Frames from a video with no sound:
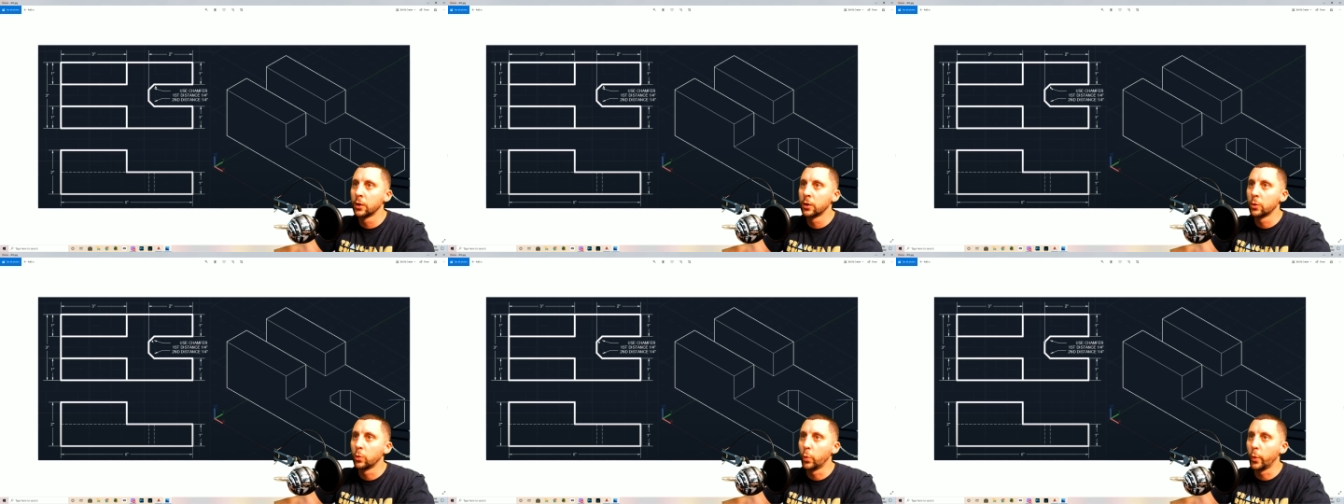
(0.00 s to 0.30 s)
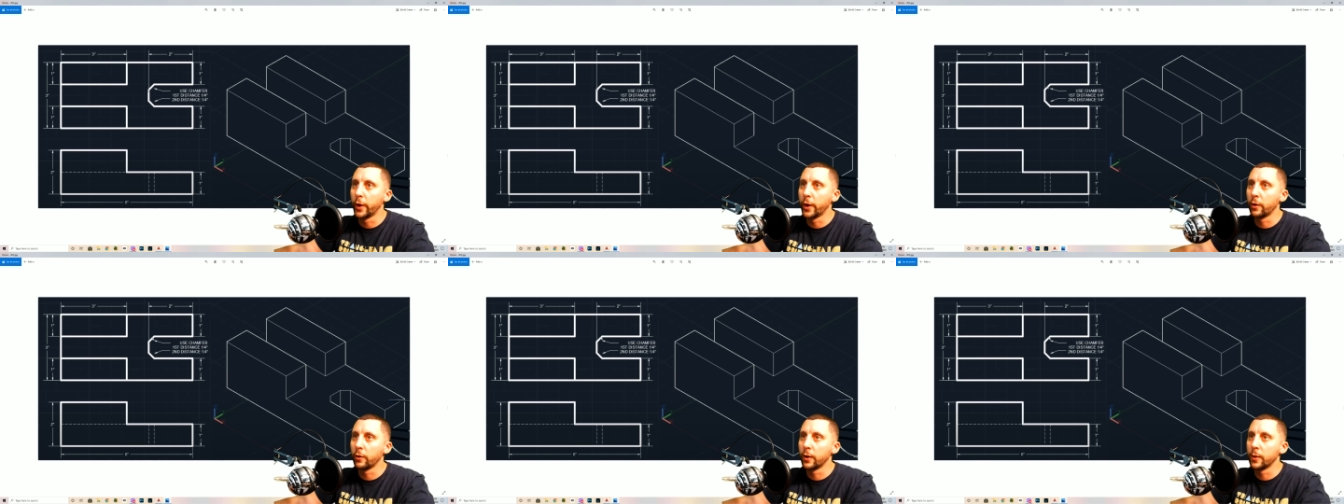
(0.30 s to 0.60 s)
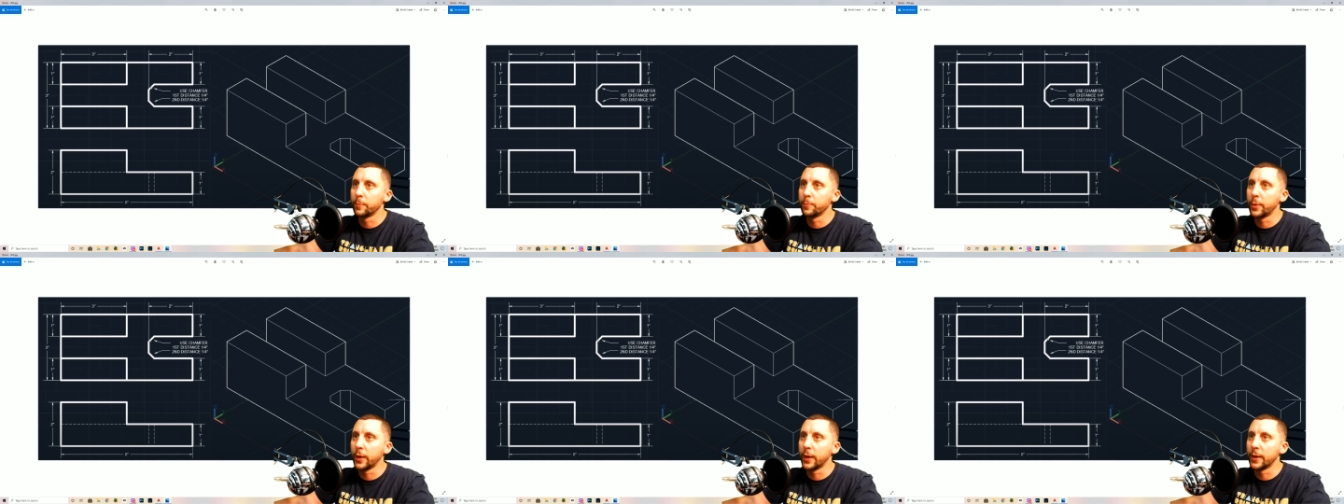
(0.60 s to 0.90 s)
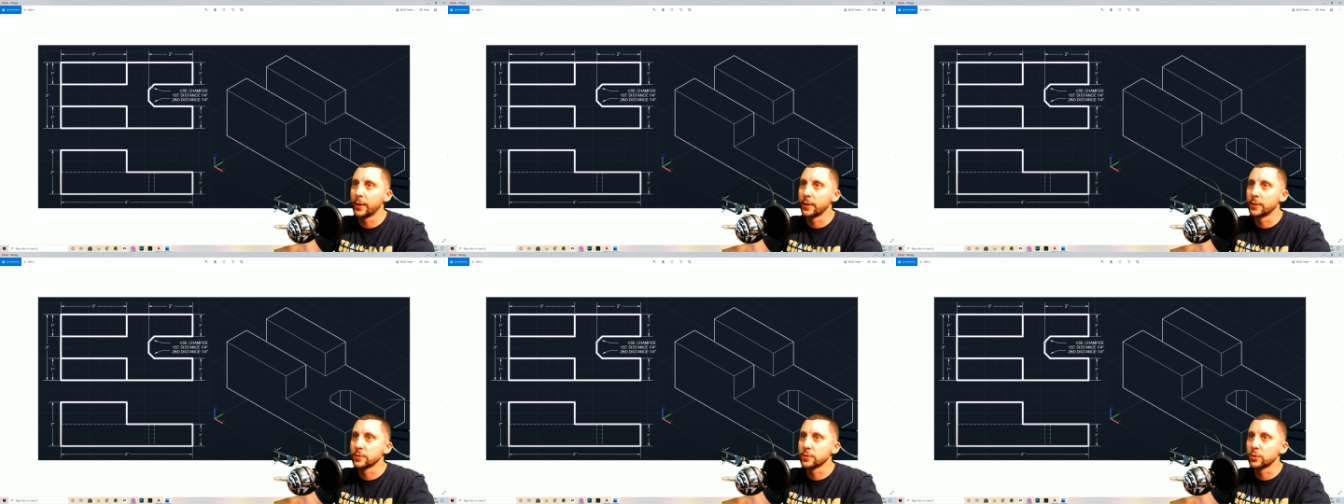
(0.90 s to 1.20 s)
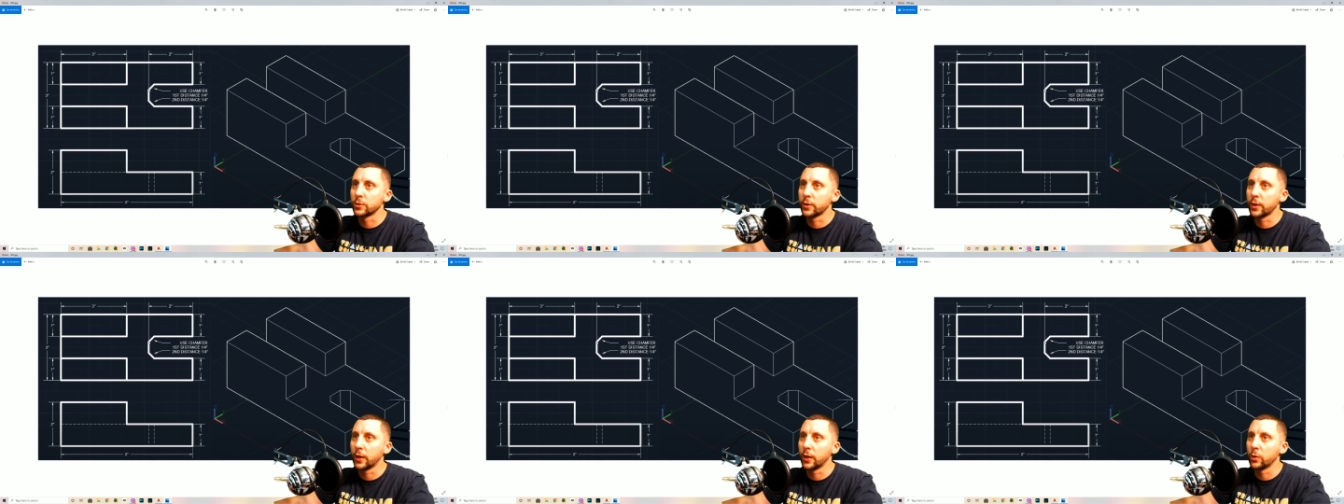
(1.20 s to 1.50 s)
where it bends
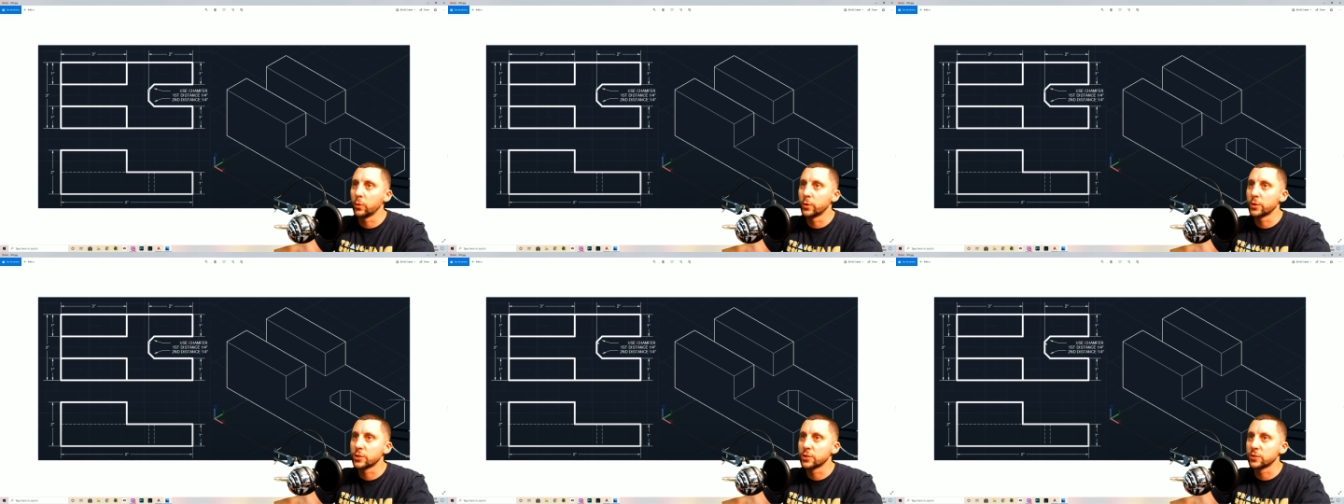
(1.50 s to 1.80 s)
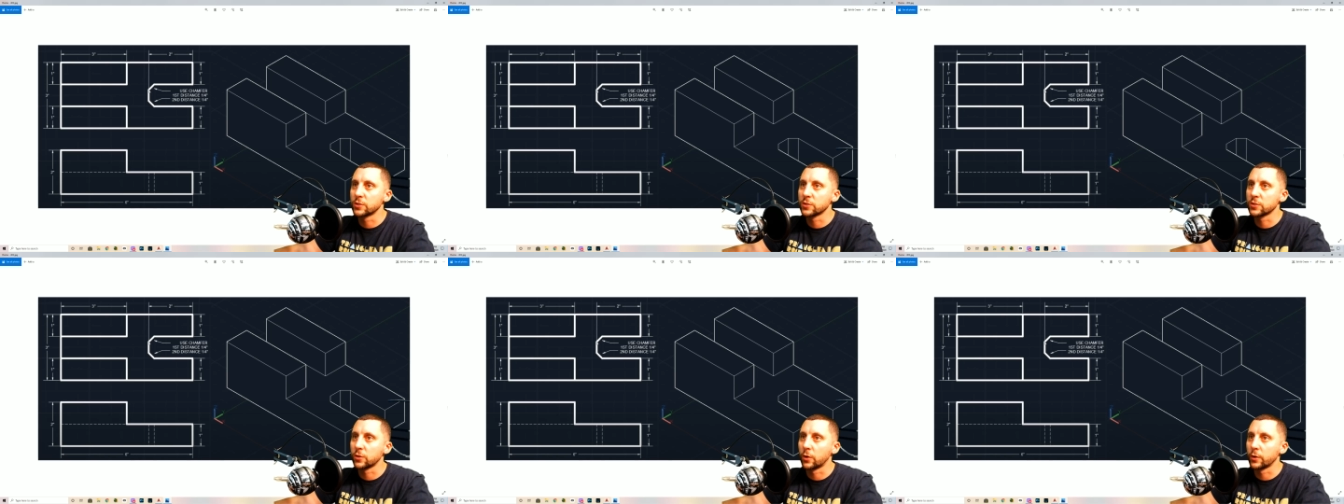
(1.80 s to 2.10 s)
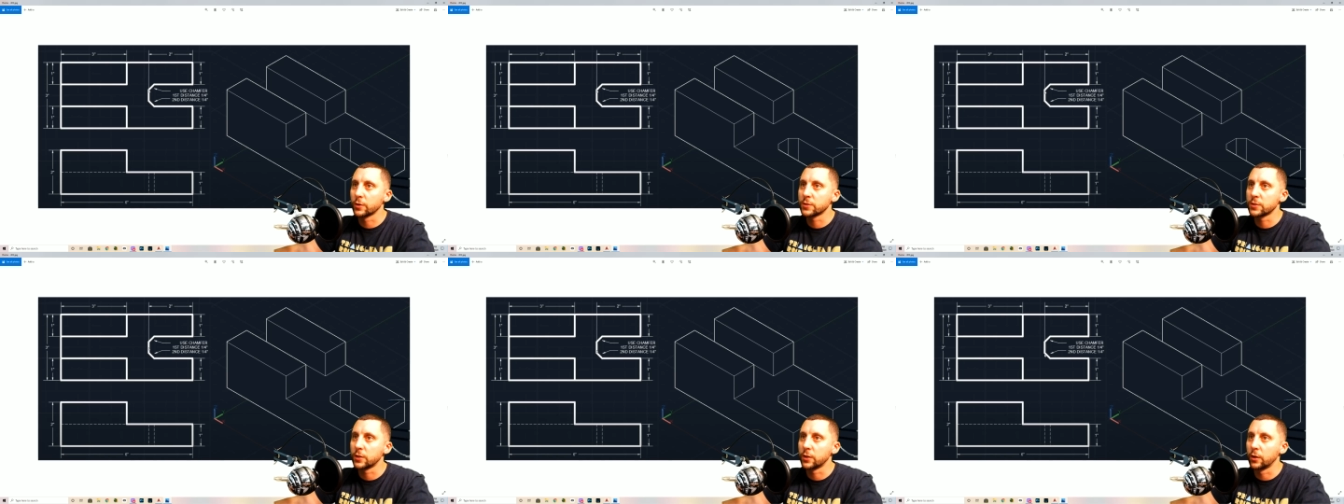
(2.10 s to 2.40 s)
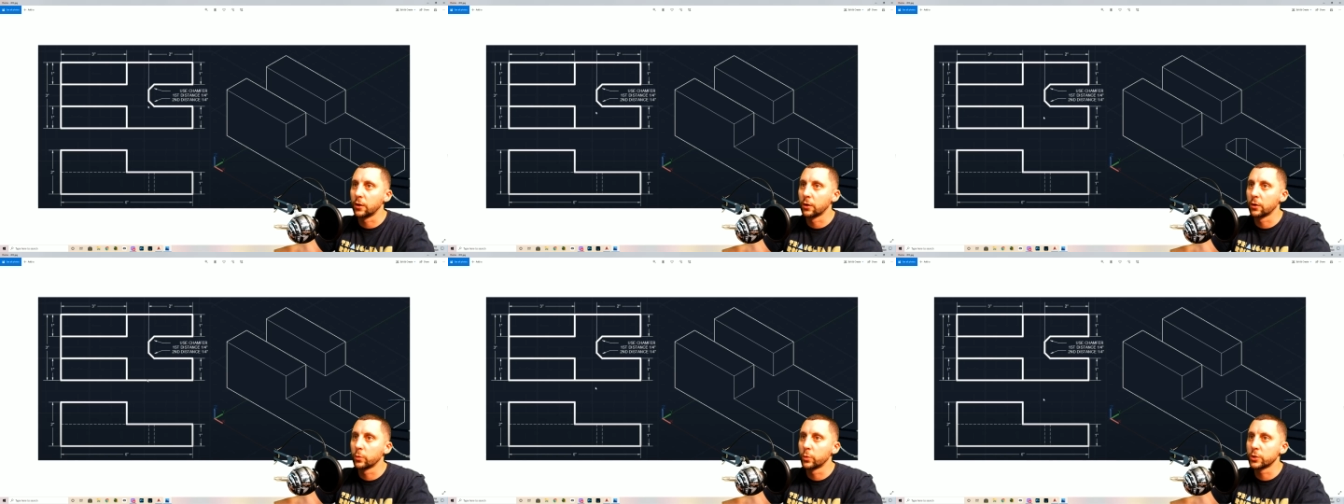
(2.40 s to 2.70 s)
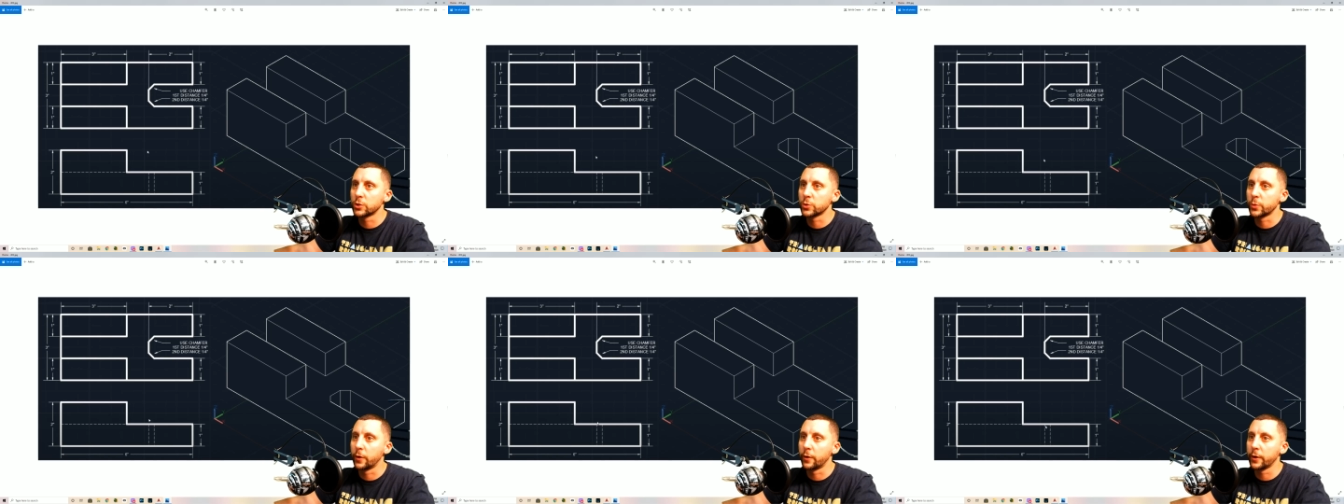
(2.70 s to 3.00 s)
okay which it starts here which
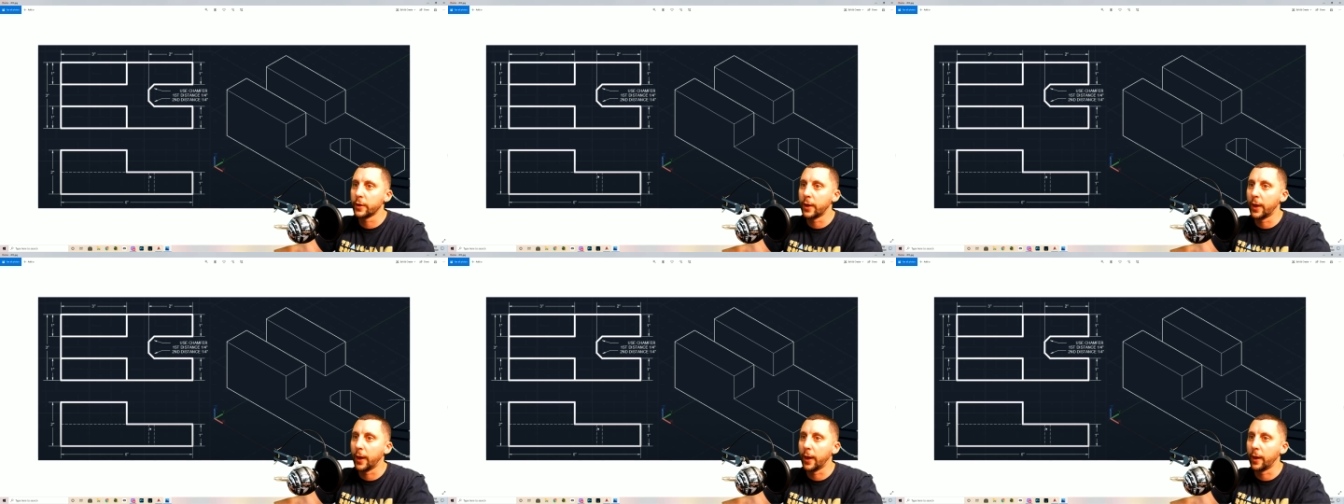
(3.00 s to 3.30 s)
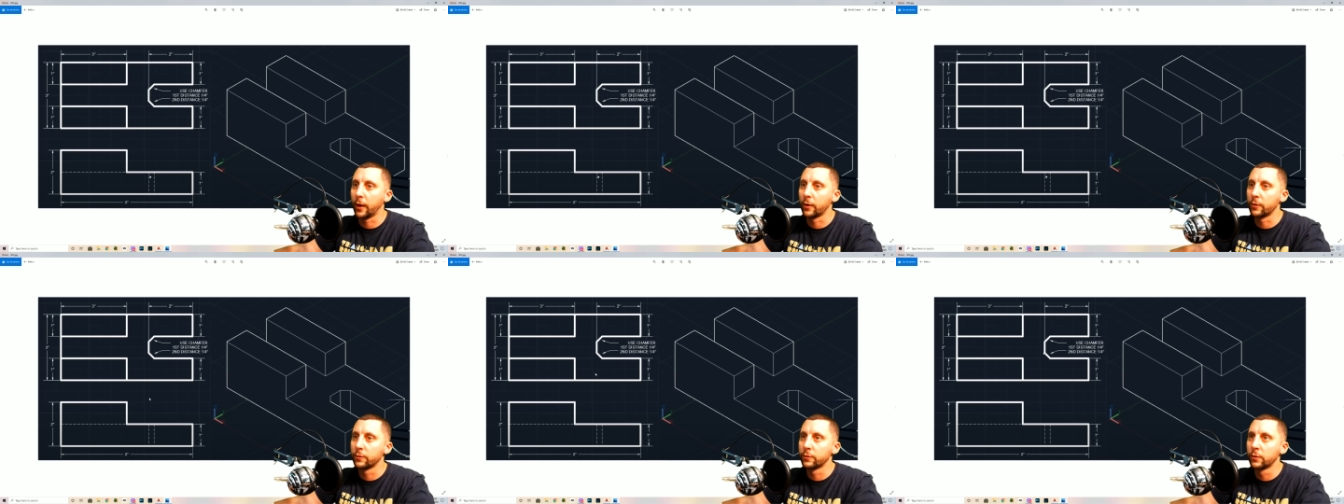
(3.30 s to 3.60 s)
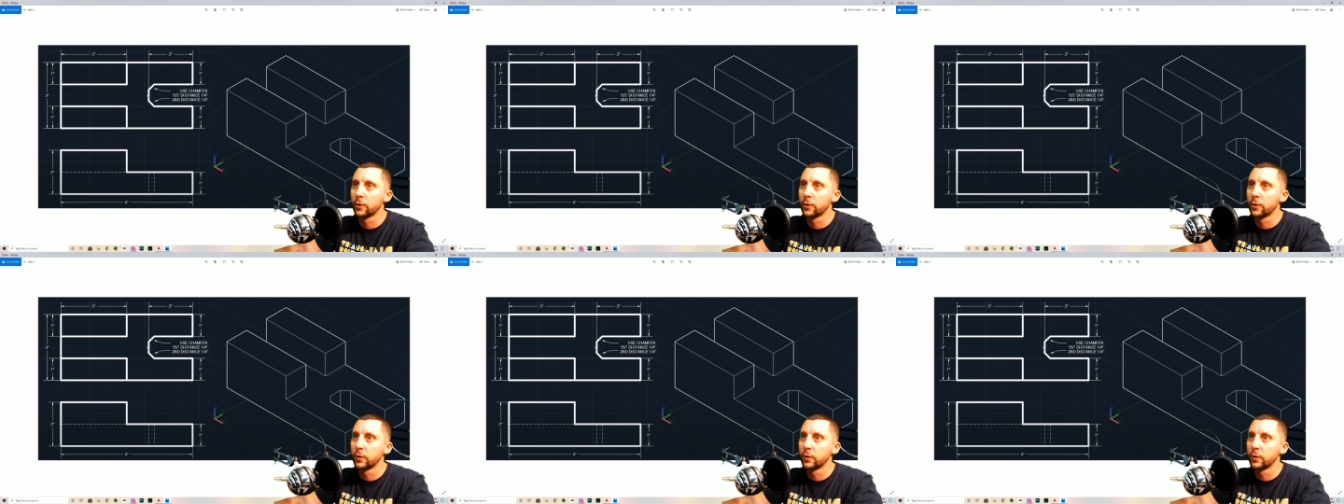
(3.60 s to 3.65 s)
we already have